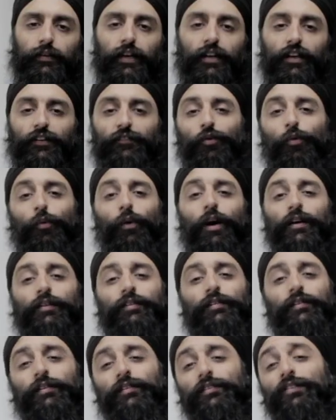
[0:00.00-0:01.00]
Thank you for
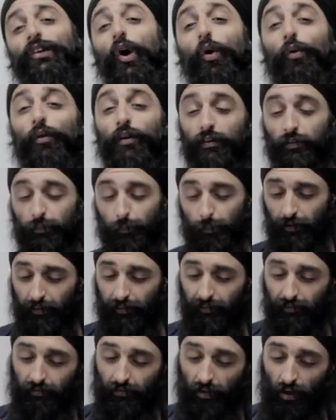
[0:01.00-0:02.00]
watching. As always,
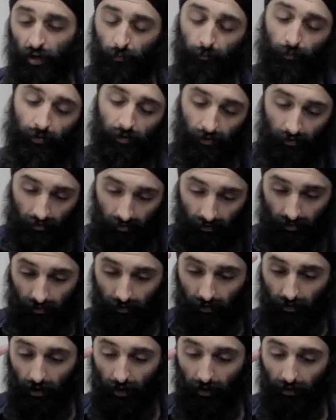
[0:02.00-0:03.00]
please comment,
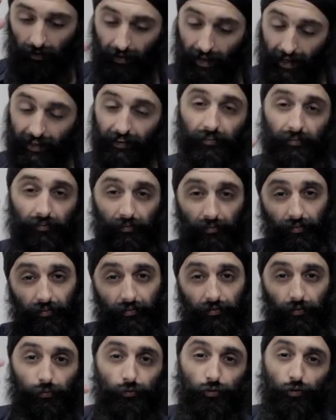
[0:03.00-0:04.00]
like,
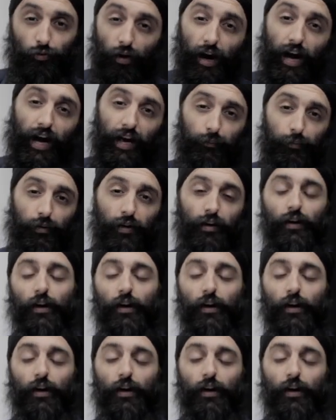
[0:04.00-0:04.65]
subscribe.